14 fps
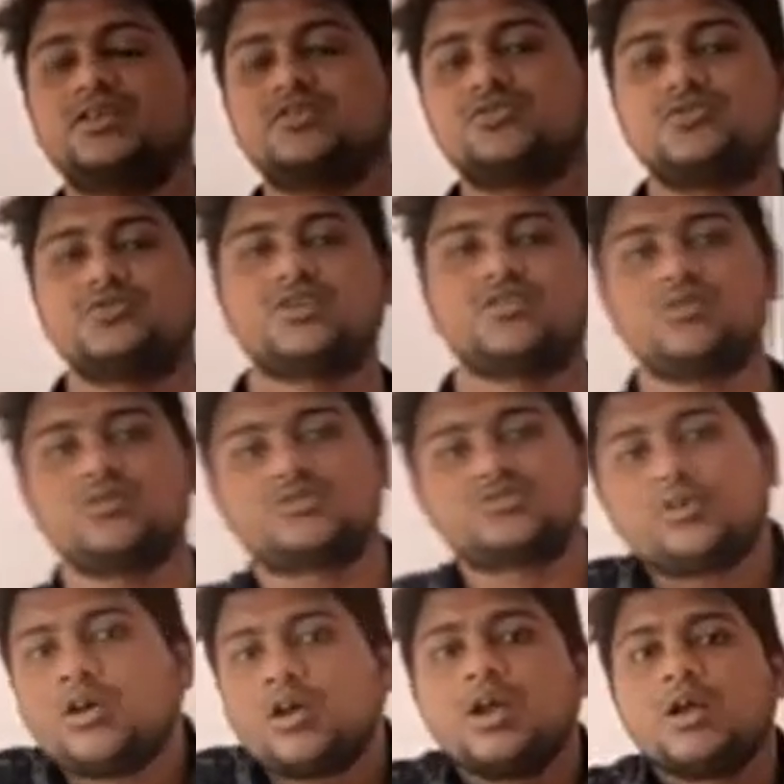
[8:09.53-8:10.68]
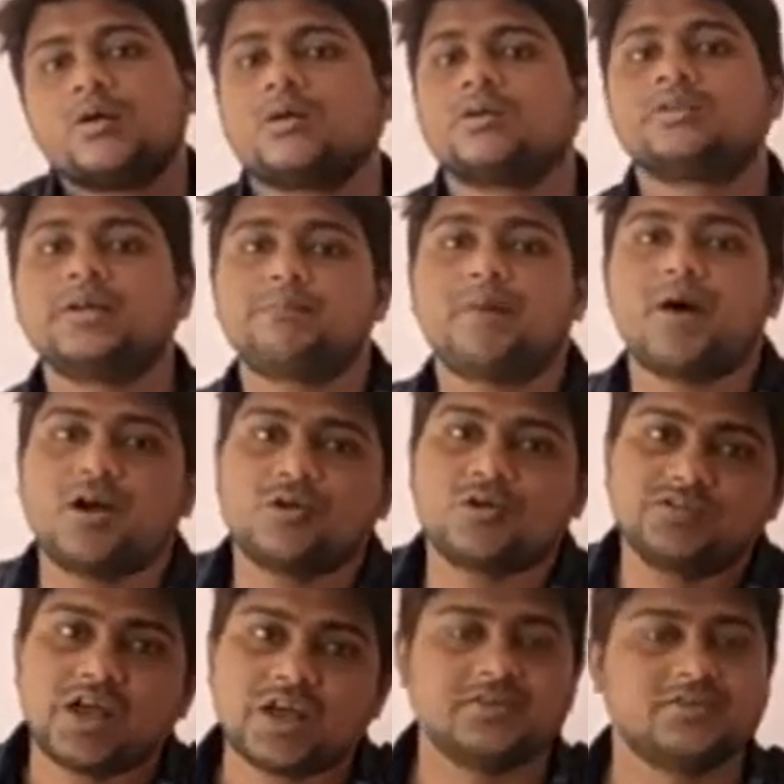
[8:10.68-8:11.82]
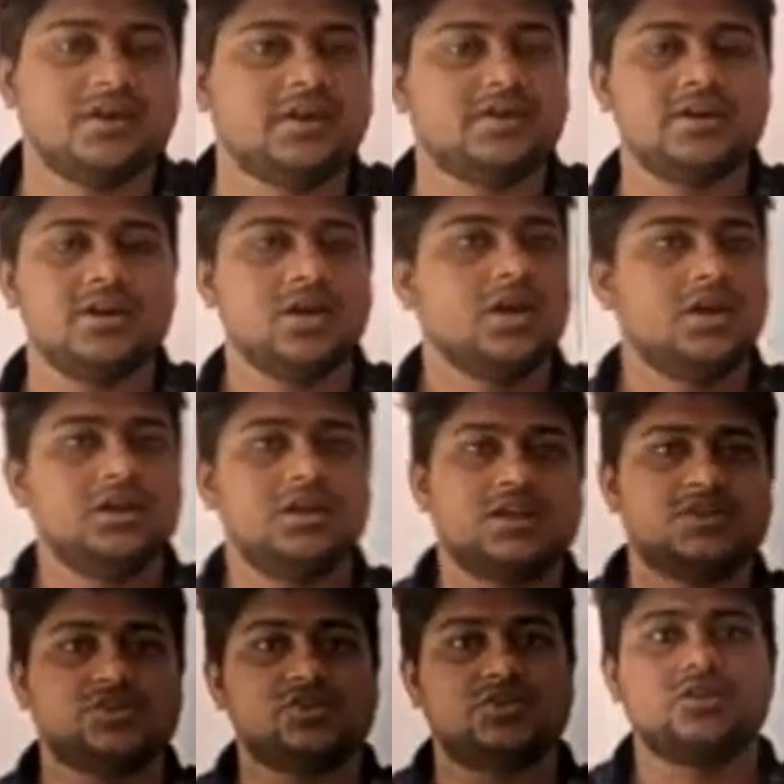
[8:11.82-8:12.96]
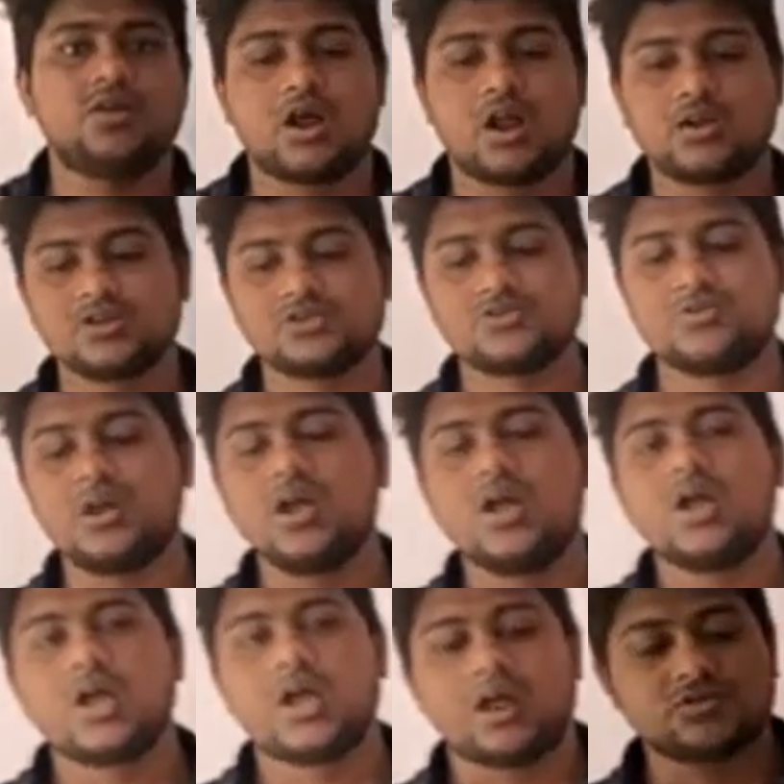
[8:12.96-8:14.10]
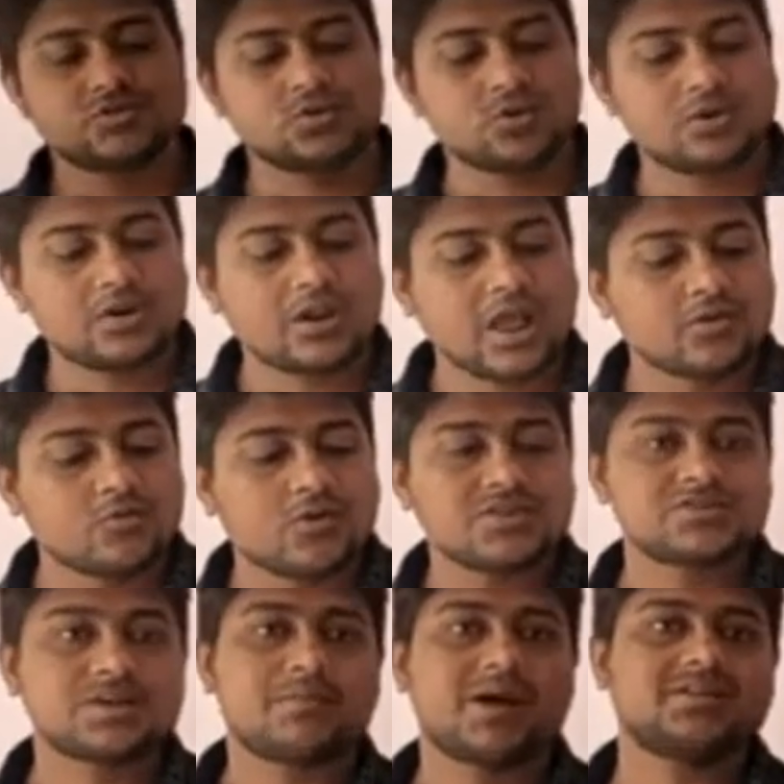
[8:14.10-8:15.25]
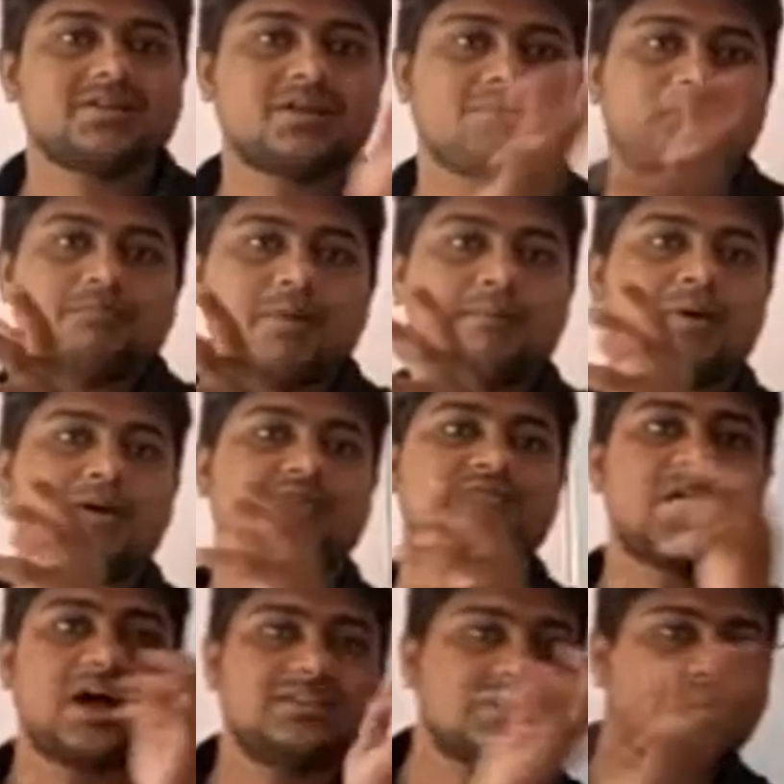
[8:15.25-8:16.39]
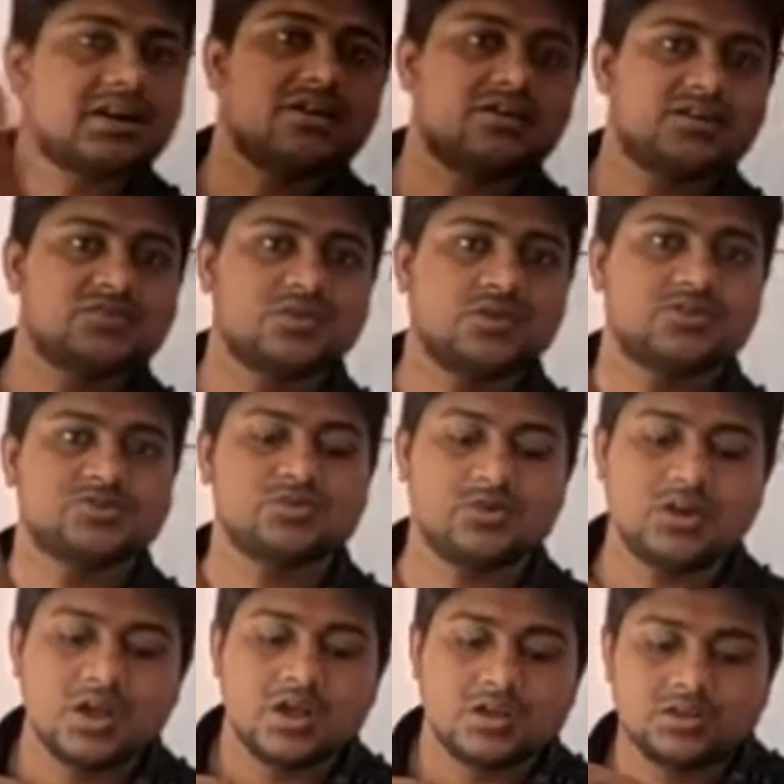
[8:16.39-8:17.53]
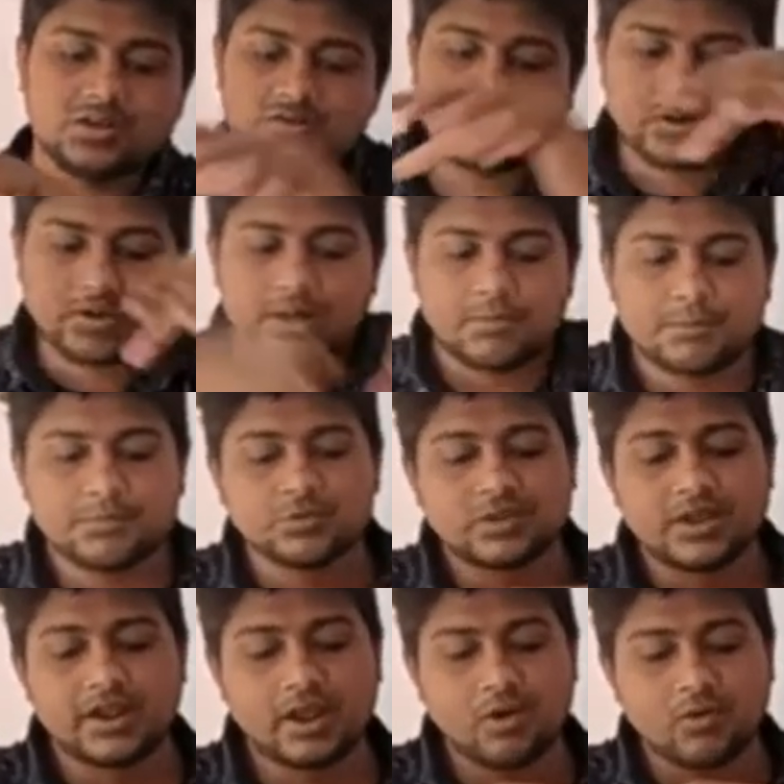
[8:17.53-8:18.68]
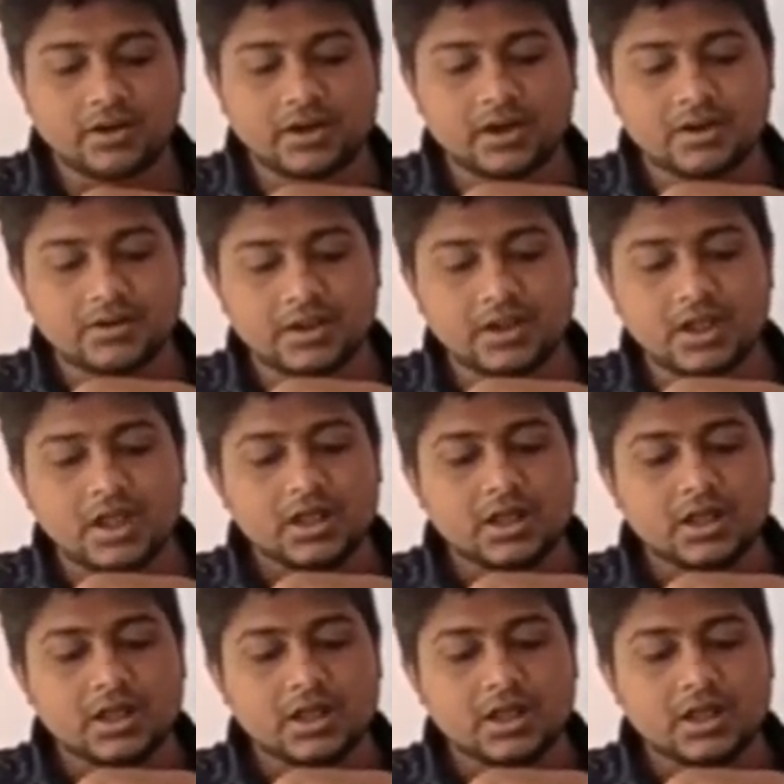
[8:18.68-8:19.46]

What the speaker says: are soldiers also, they part of the United Nations. Understood? So likewise, some other member of the other countries also, they also come up to our country,